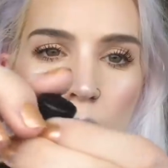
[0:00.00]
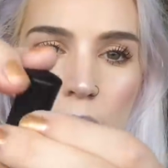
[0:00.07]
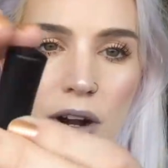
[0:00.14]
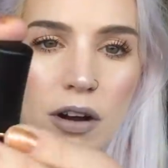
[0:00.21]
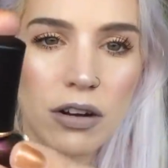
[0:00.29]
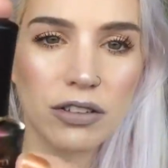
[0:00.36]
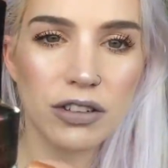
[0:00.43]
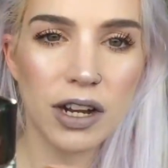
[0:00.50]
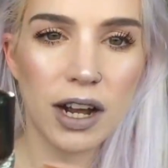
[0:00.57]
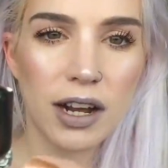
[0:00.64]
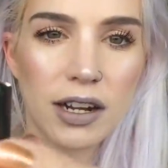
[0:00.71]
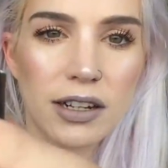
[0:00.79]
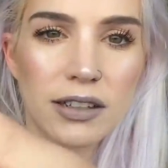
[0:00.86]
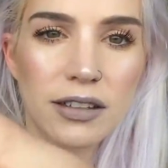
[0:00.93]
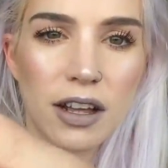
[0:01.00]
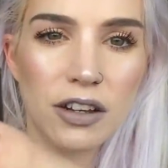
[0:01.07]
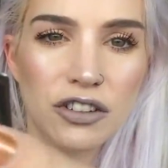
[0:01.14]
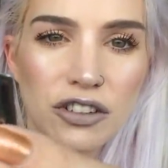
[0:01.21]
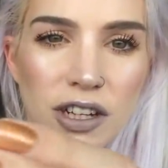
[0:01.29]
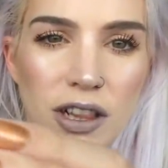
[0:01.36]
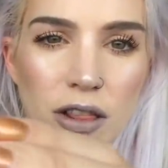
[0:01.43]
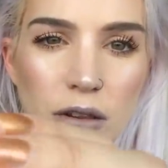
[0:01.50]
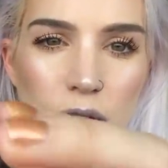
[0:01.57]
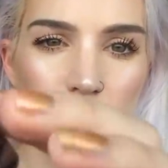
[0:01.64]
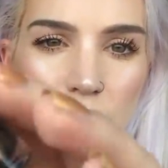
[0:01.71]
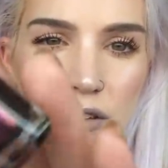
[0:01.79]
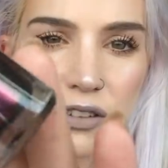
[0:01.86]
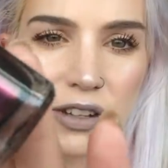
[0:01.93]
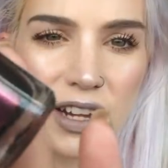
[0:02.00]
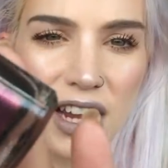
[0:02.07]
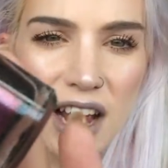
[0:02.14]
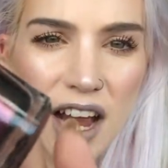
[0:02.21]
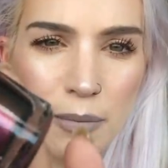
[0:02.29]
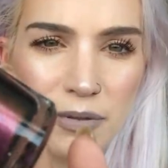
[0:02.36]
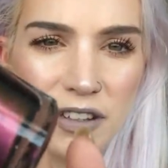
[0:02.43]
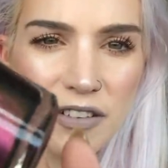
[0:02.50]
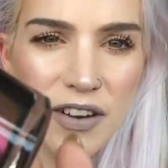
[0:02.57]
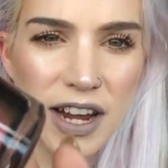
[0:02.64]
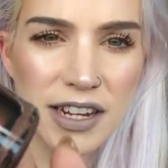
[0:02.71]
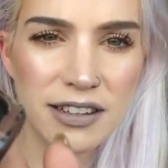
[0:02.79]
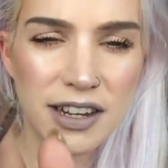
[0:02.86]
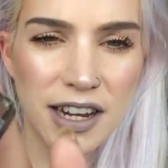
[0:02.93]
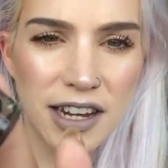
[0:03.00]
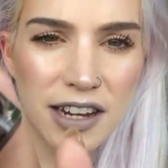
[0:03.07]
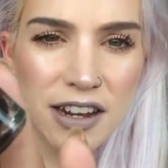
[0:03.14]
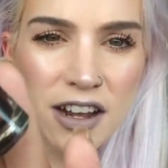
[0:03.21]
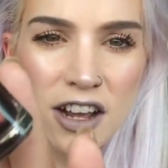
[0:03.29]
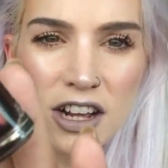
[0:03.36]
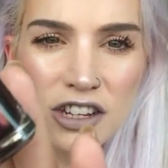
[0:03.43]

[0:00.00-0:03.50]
Oh my gosh, guys, she looks captivating.